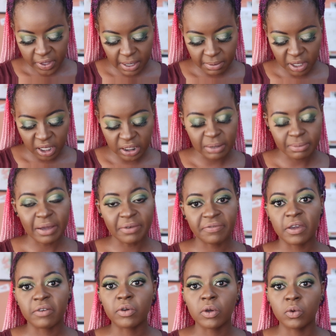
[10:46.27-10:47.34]
Then I'm going to take my
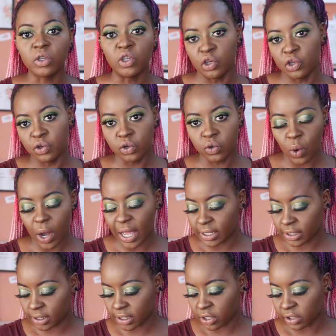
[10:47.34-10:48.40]
favorite nude
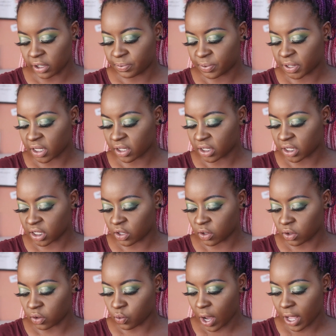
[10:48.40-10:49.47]
YSL lipstick. This is
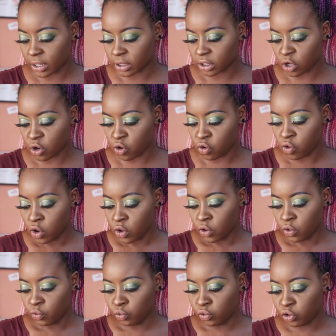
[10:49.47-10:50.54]
the YSL
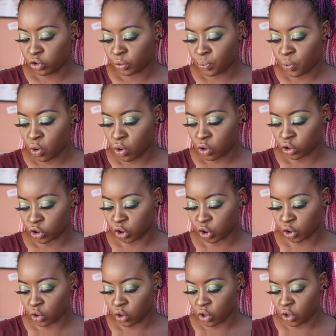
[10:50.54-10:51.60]
Rouge Pour
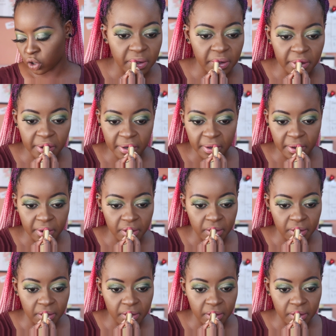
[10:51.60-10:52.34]
Couture in